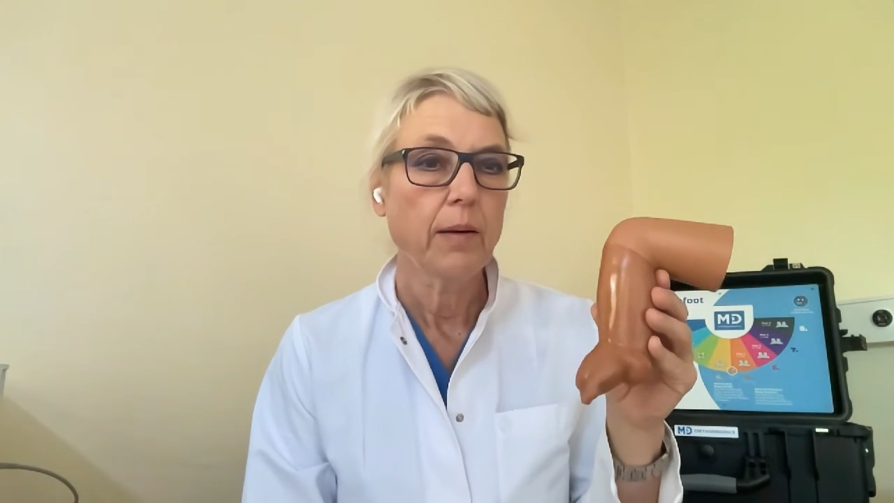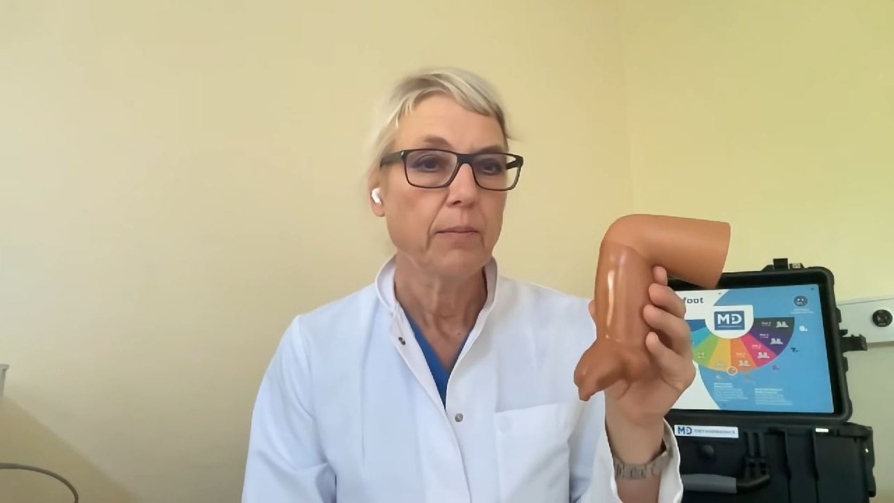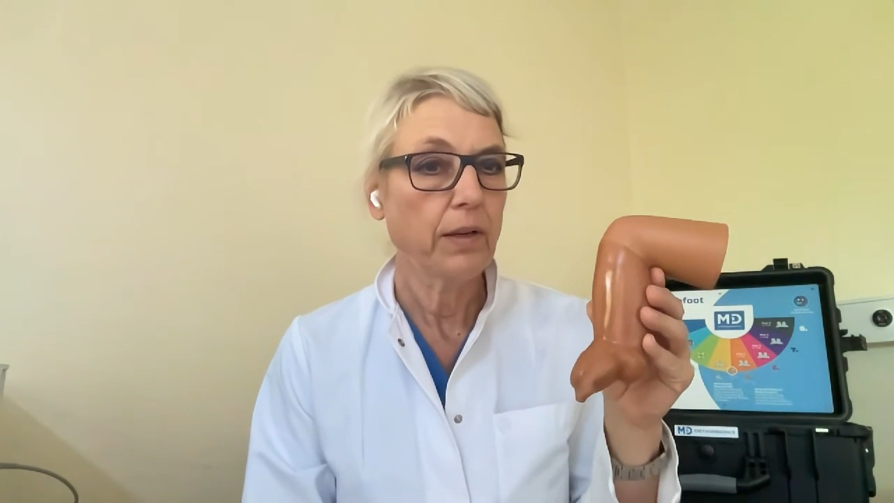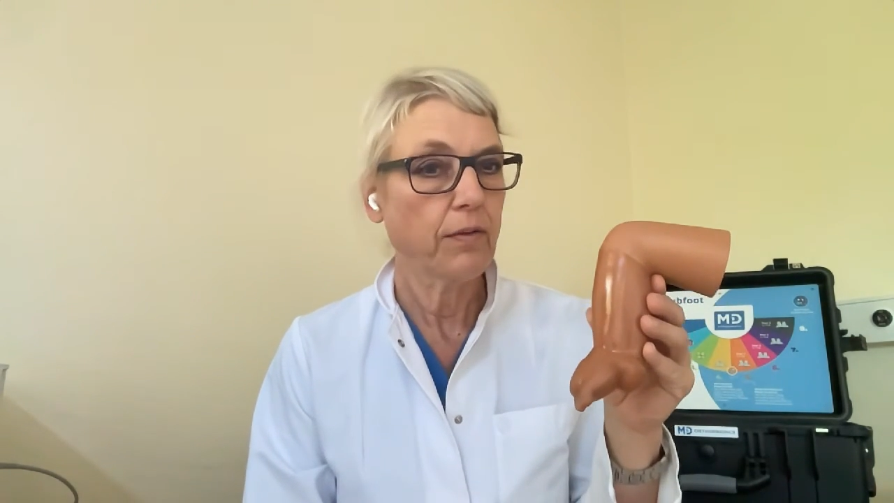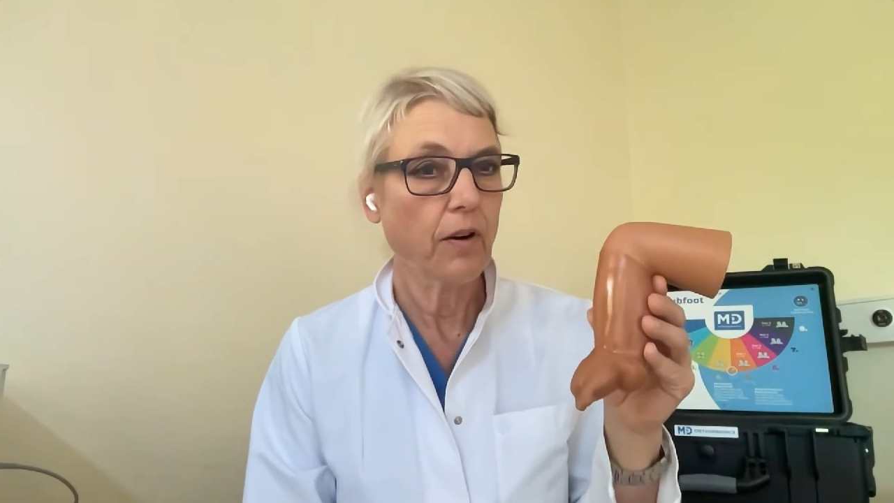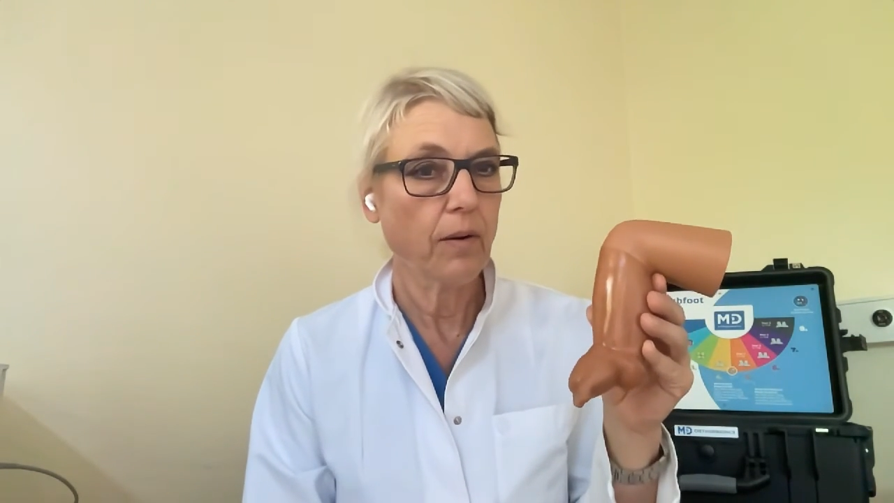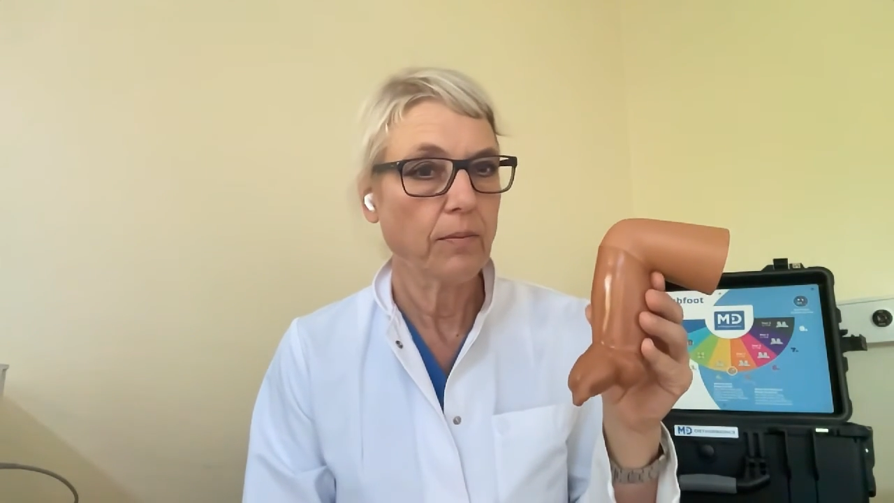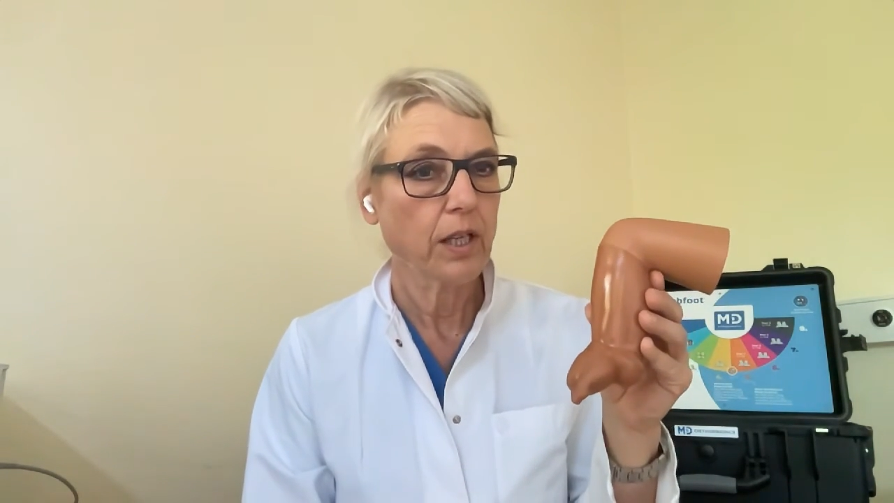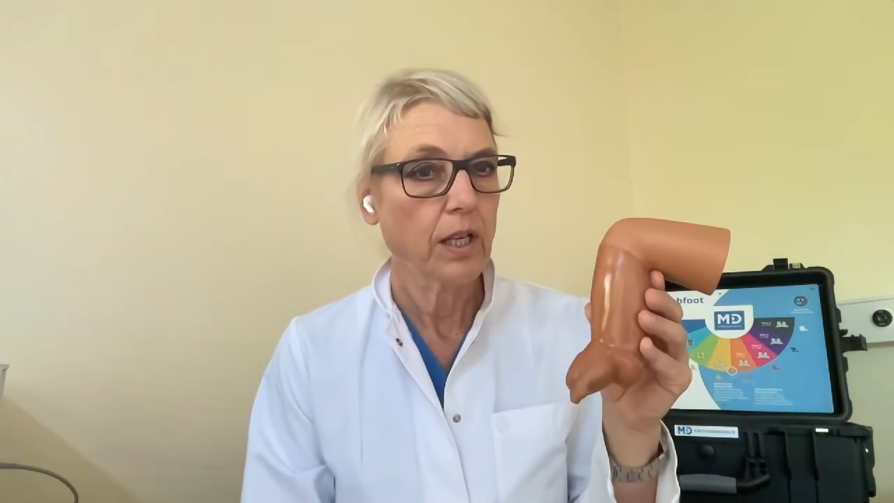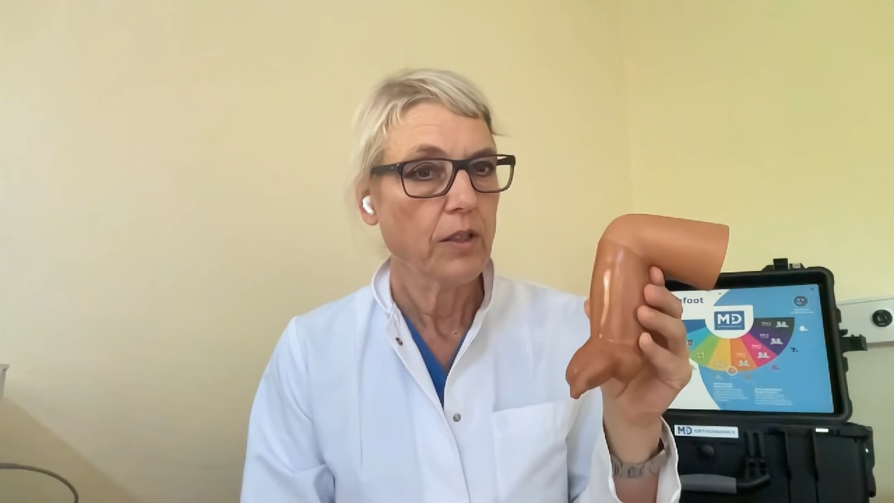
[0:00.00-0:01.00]

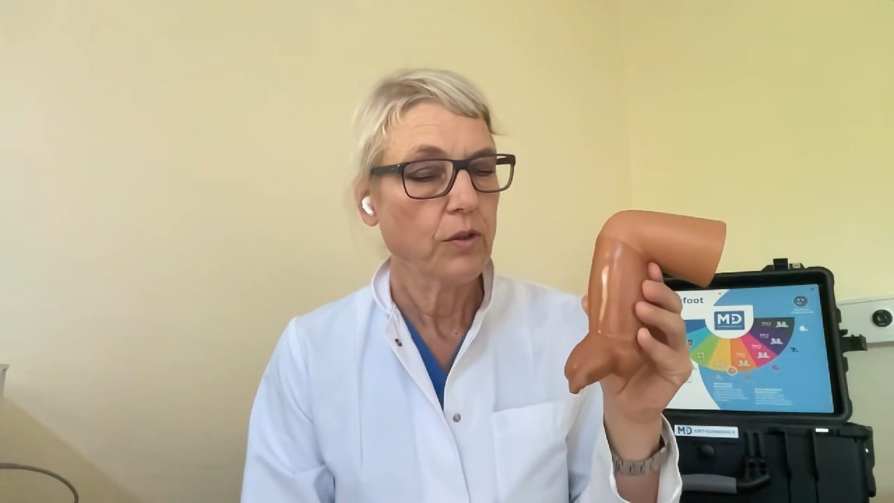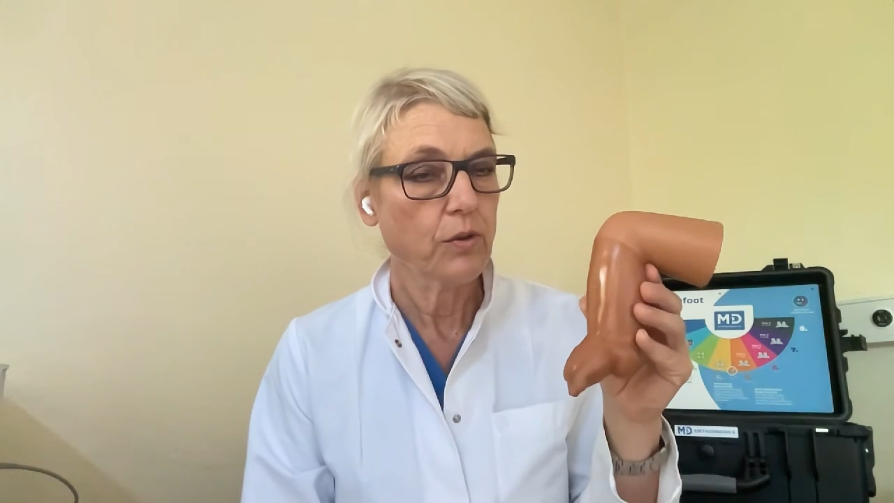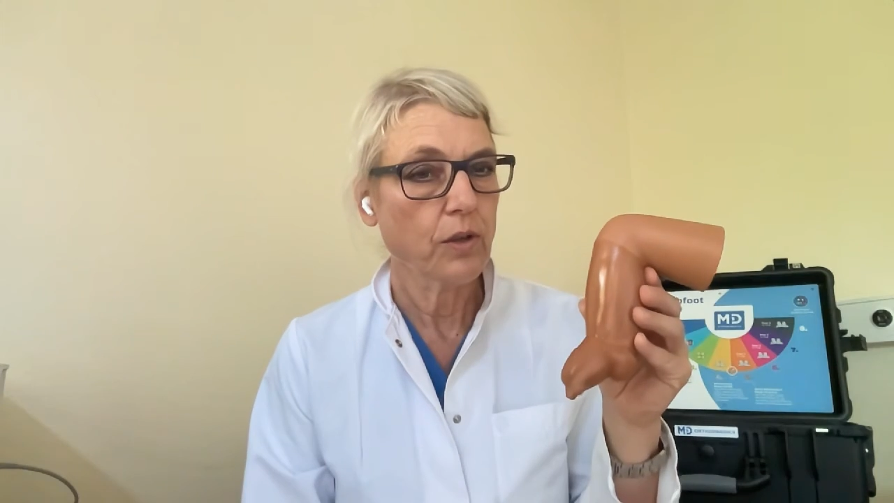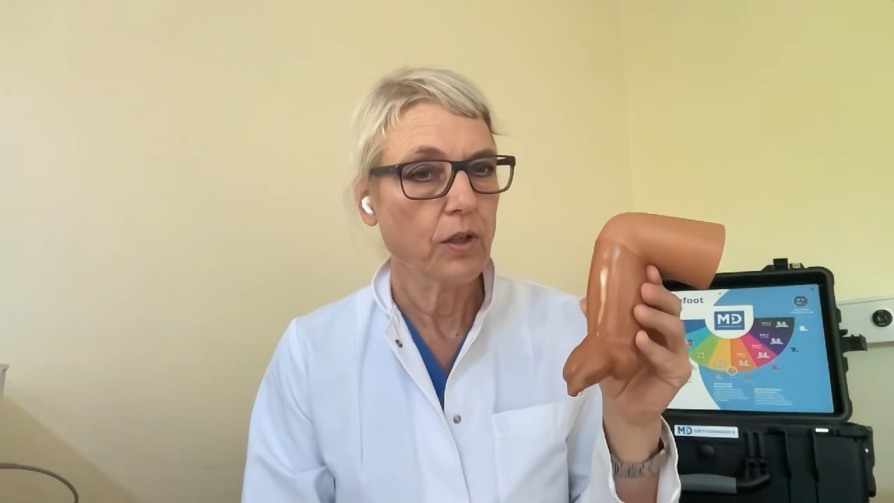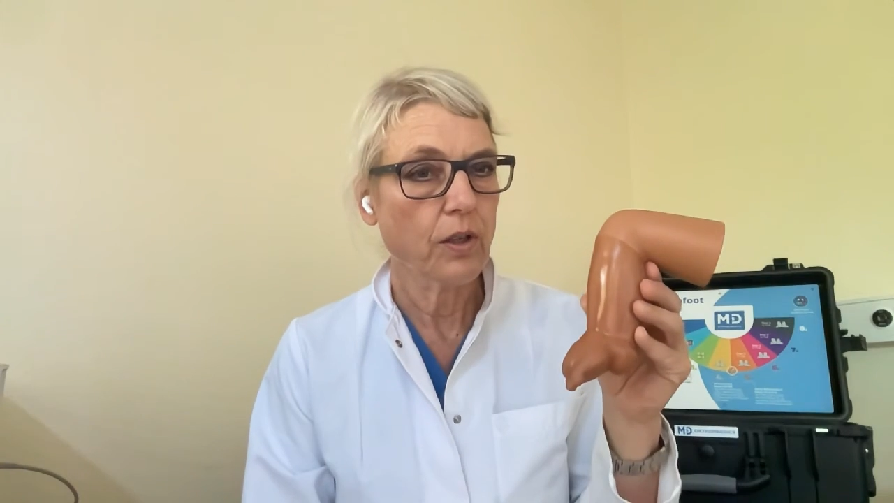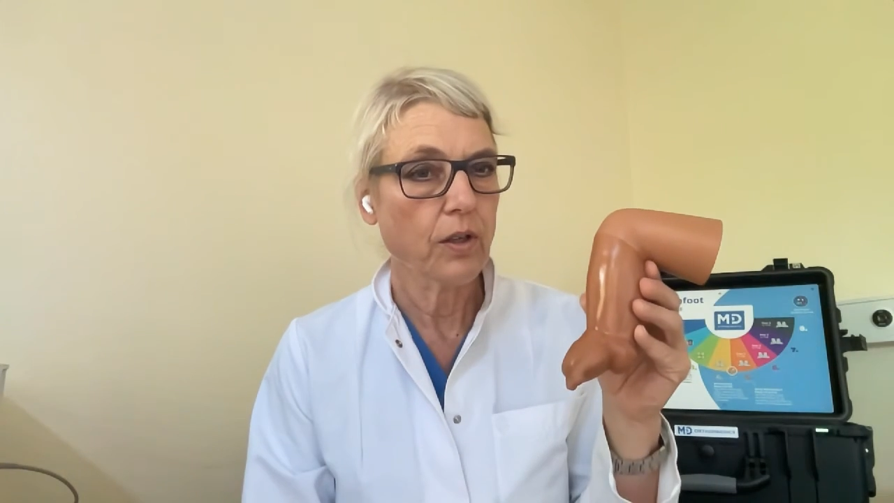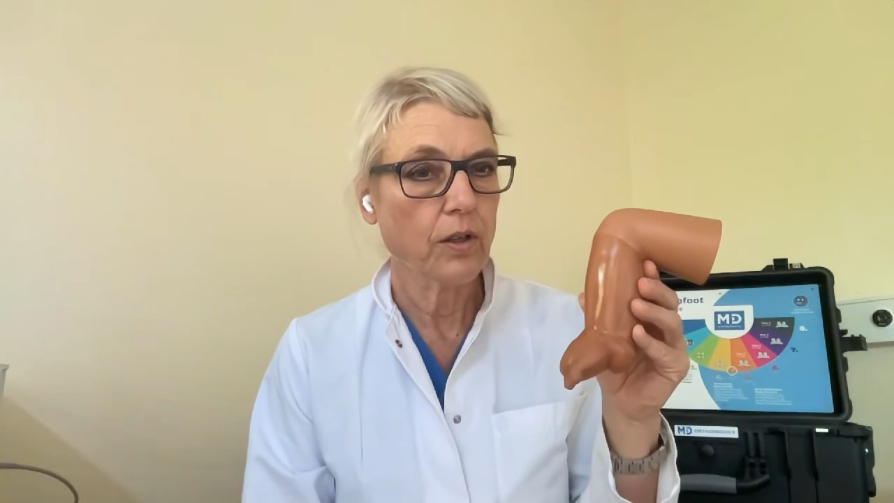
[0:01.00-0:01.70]
performed to